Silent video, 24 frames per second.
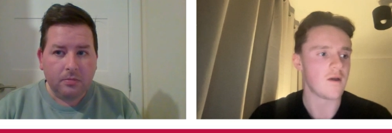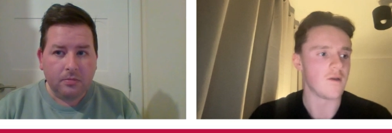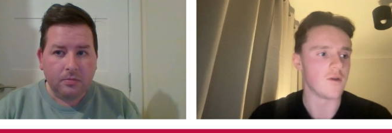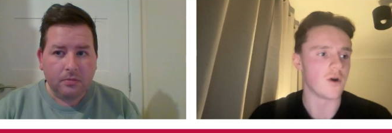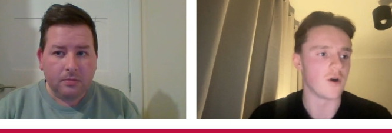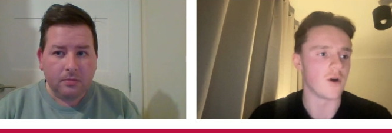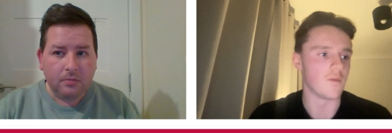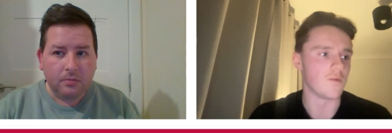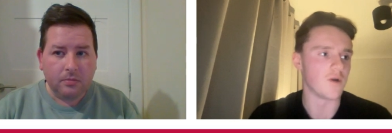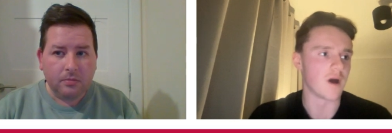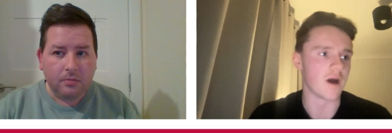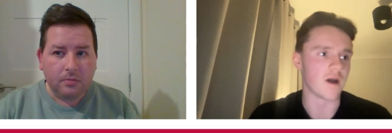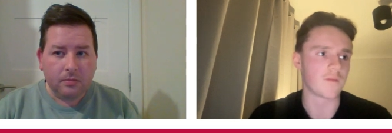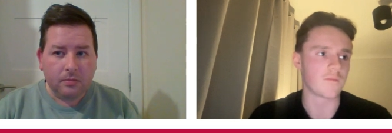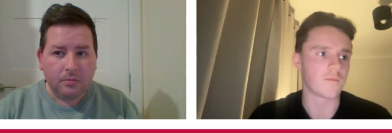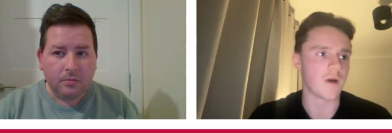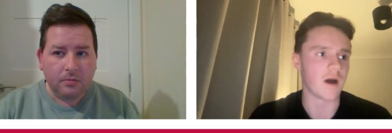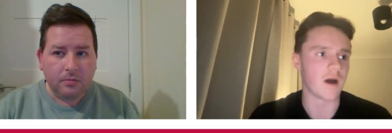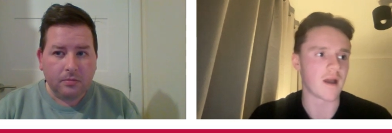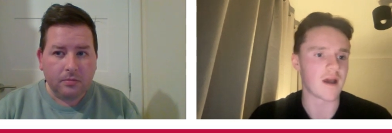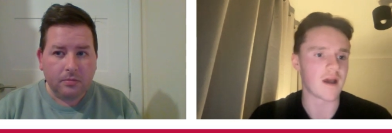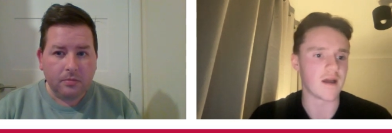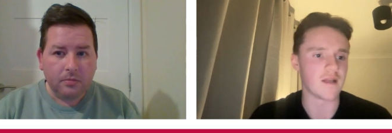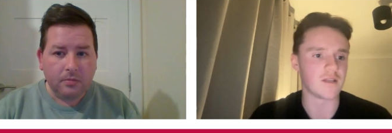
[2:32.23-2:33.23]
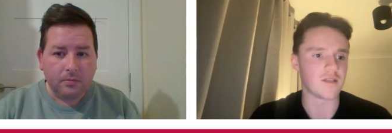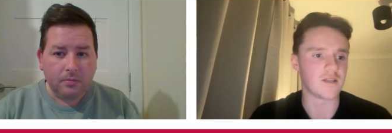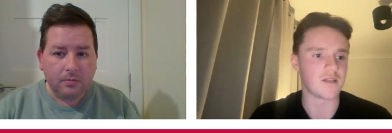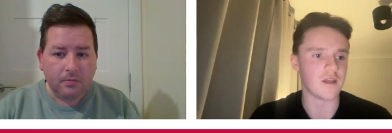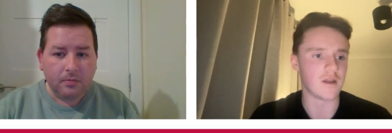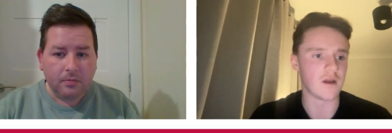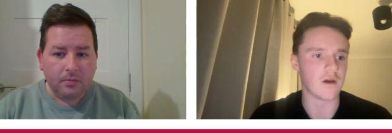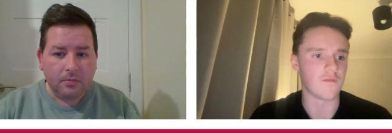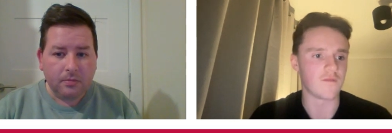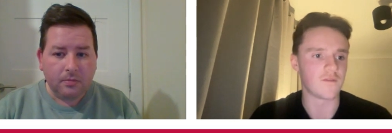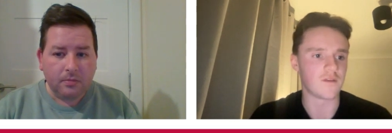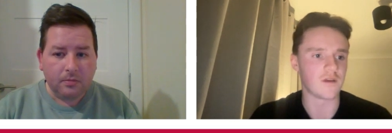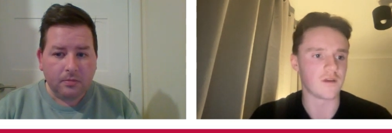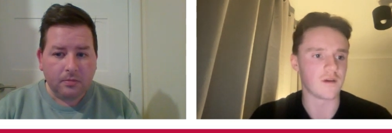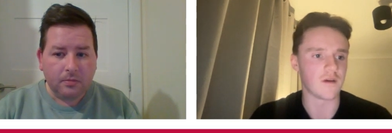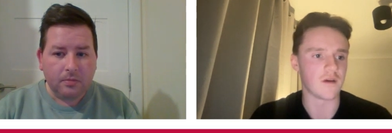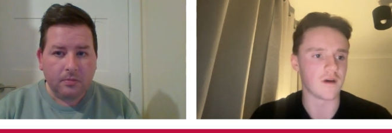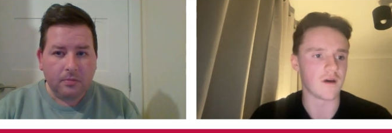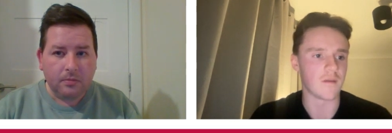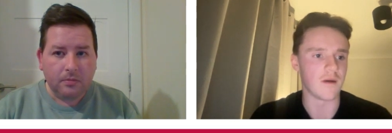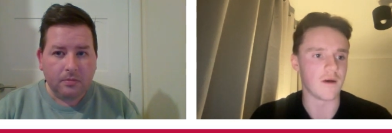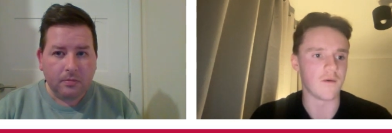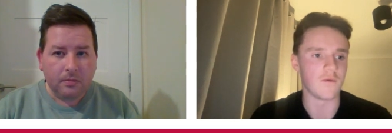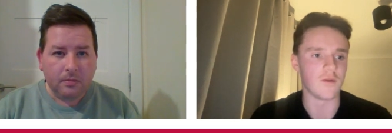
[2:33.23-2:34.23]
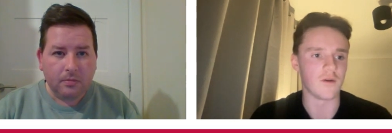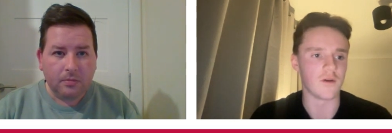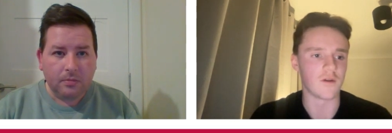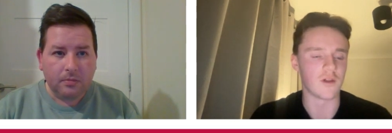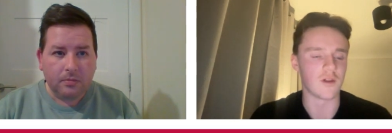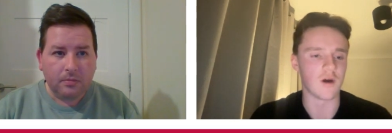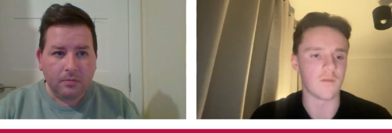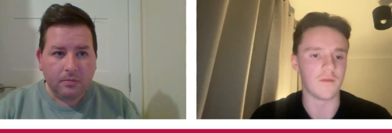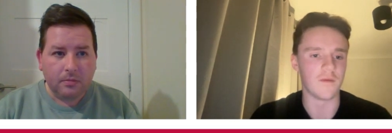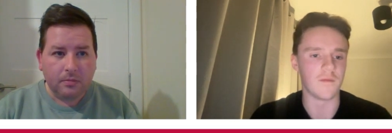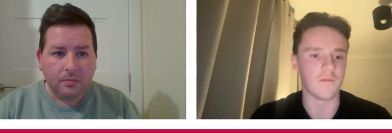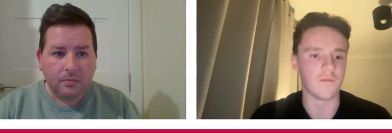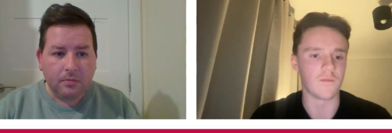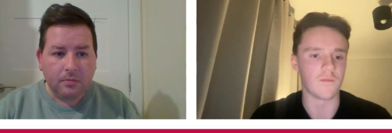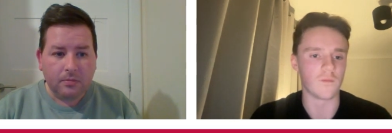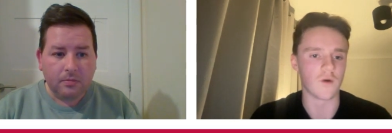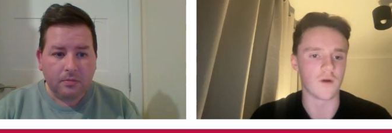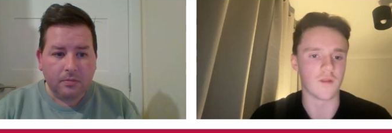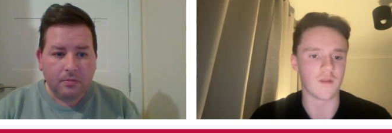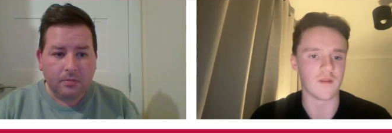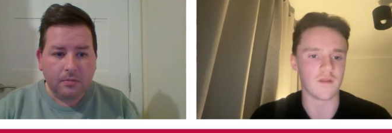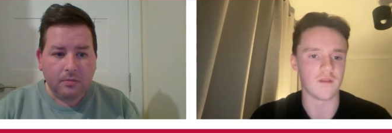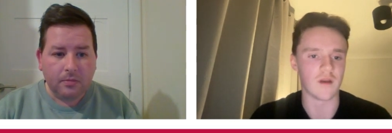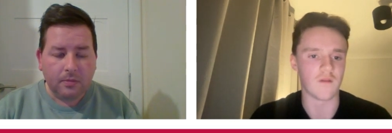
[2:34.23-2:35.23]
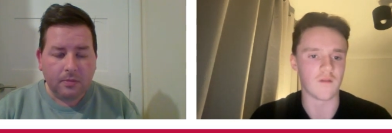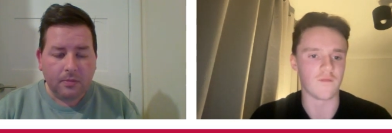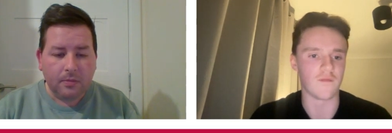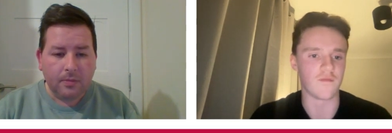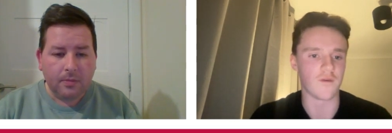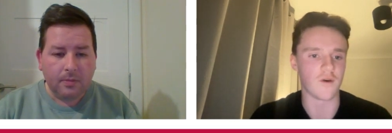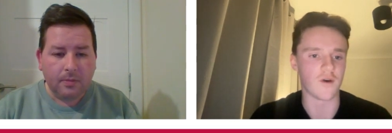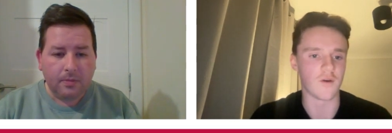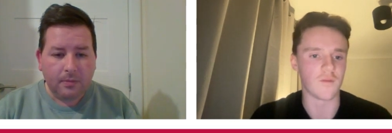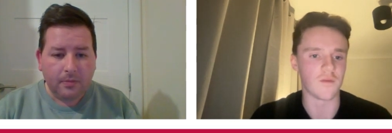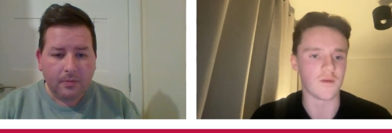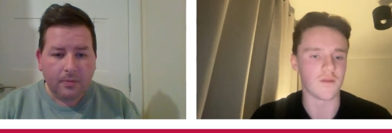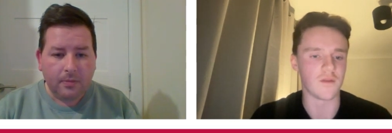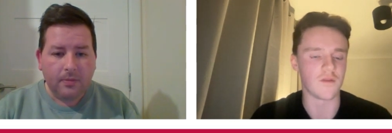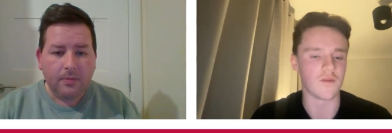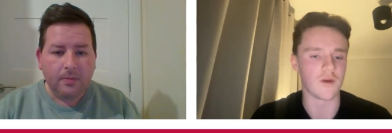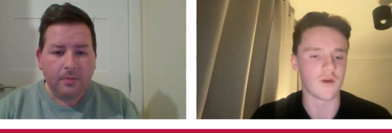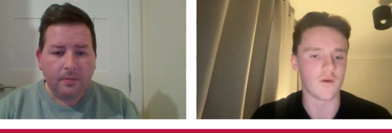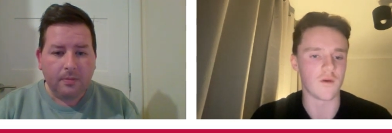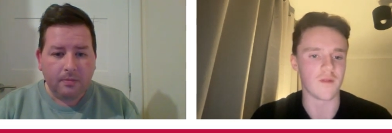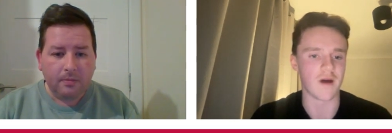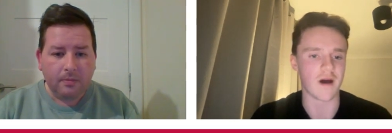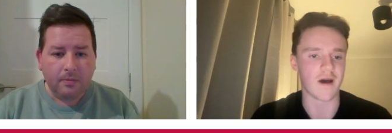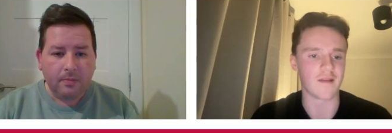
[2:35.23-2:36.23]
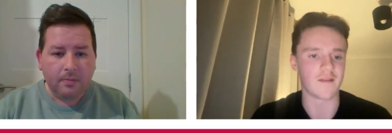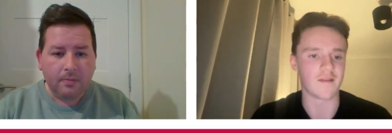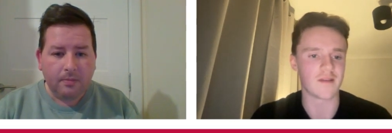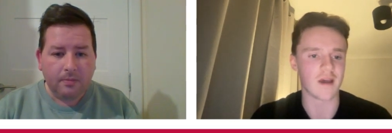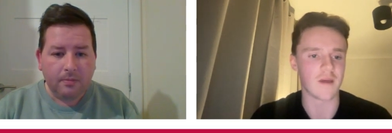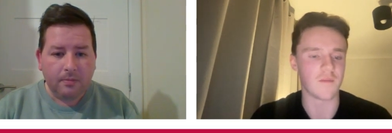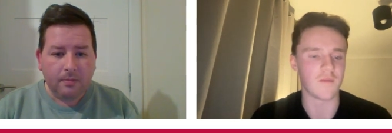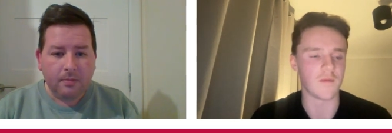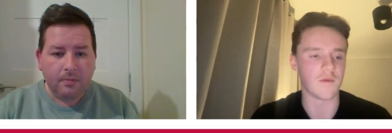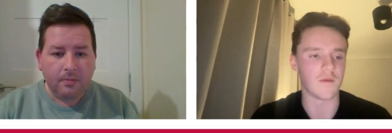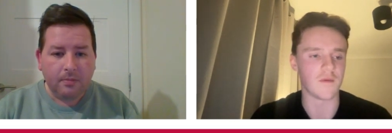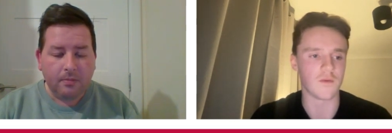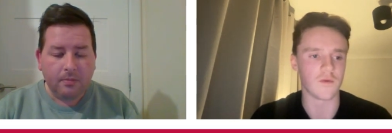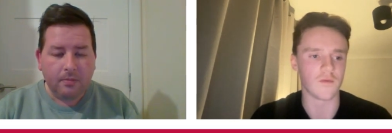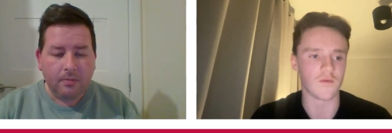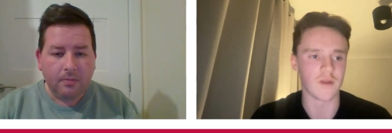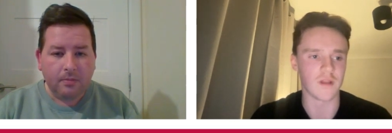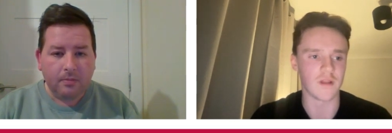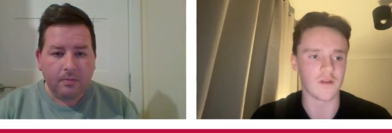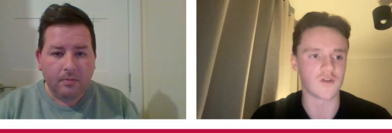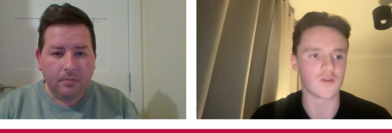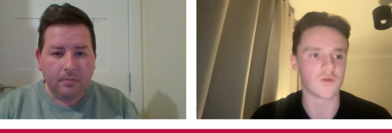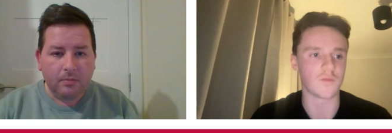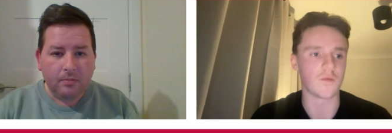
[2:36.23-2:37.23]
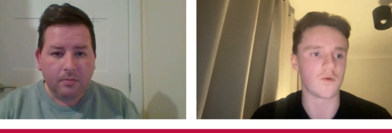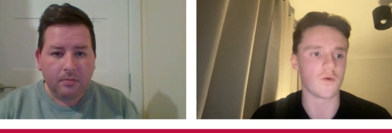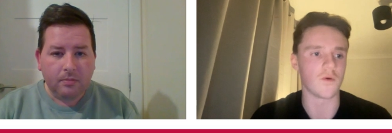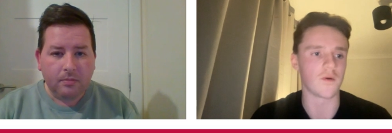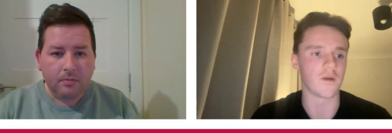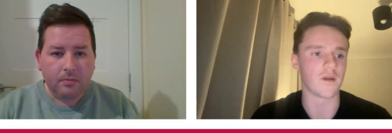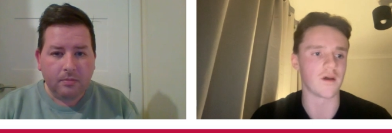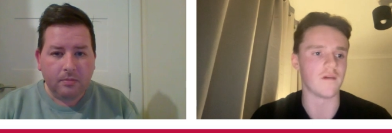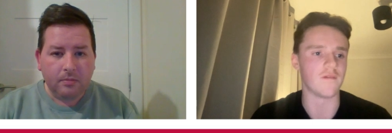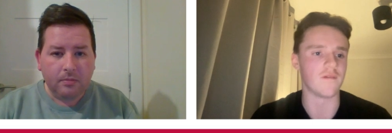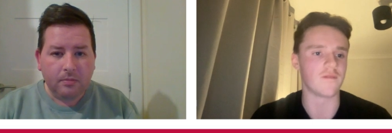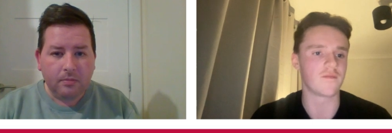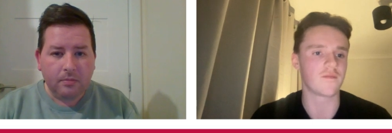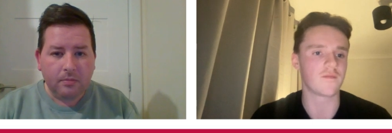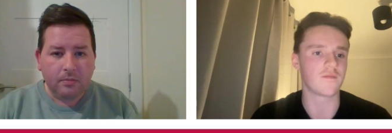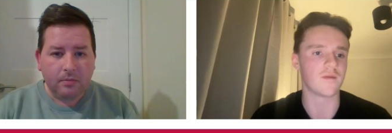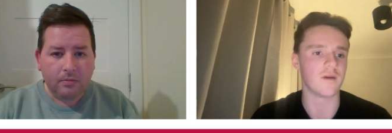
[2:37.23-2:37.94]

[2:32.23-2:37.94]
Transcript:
Speaker 1: You know, I, I can't say enough to, about the club and what they've done for me throughout that time. I mean, they were really supportive.